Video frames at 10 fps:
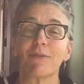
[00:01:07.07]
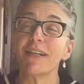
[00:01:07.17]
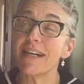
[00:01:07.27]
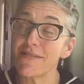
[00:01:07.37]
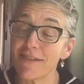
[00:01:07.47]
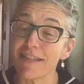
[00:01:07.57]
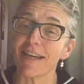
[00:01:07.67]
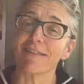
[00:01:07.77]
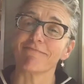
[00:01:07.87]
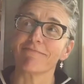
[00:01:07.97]
Well, I have to
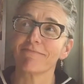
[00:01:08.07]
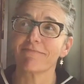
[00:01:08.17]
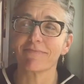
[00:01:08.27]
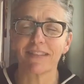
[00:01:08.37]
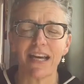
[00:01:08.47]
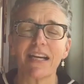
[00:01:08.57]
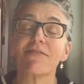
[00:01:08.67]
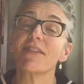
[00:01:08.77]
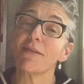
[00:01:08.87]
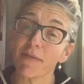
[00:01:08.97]
say, I
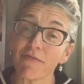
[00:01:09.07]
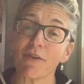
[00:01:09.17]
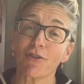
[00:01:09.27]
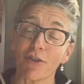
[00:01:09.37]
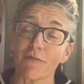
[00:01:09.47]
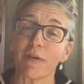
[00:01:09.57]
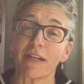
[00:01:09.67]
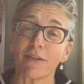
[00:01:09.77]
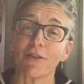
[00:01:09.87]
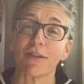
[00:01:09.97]
have done my fair share of
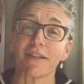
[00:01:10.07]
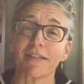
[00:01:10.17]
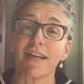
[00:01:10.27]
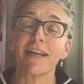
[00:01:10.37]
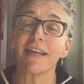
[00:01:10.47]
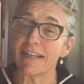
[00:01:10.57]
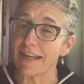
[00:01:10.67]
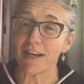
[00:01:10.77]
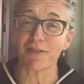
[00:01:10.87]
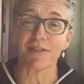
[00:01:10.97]
baking cookies in
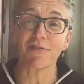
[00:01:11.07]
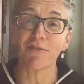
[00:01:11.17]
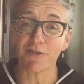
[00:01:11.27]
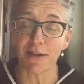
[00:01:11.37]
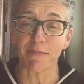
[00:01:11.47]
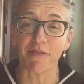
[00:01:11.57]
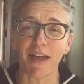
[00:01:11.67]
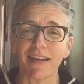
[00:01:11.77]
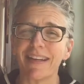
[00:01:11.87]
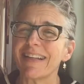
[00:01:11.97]
houses for some of
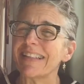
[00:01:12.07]
that.